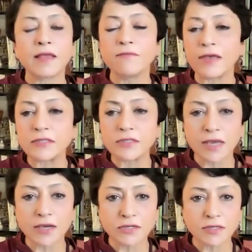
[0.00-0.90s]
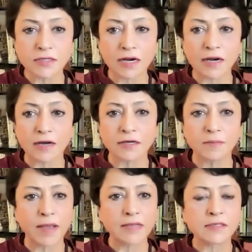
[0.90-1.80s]
investigations
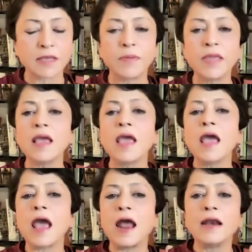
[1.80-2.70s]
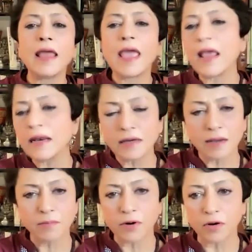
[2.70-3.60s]
conducted by SEBI and N
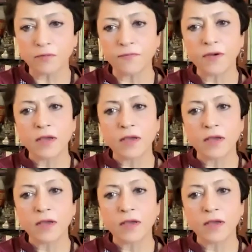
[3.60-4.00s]
number of